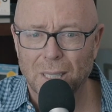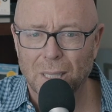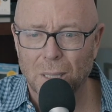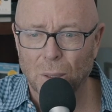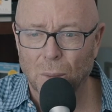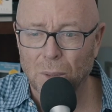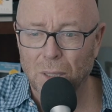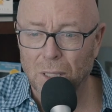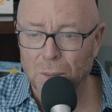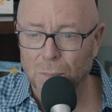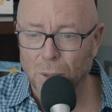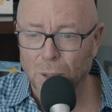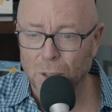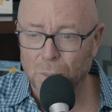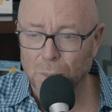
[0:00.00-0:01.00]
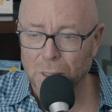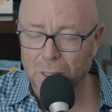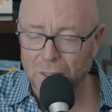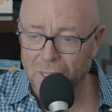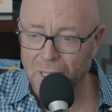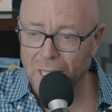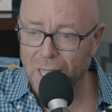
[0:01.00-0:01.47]
And no one has more
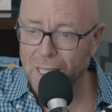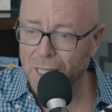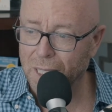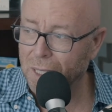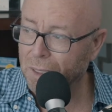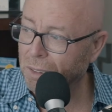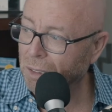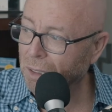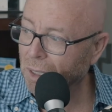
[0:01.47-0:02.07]
experience at that than us.